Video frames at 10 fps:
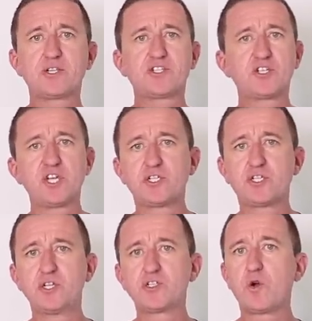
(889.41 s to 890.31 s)

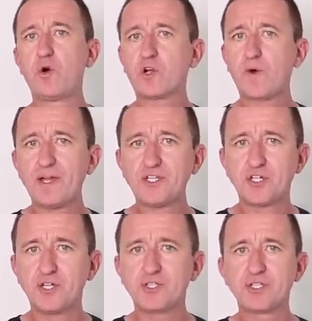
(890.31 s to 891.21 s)
suggestions, or
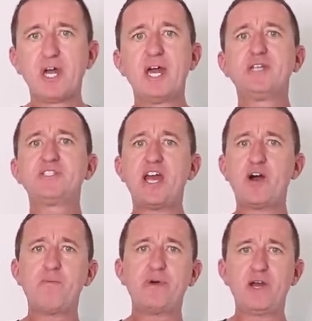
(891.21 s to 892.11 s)
questions
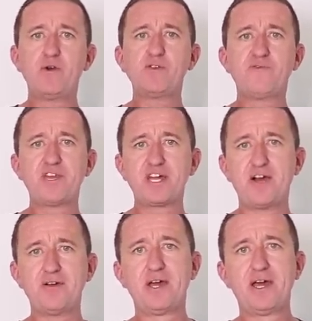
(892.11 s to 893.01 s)
down below the video.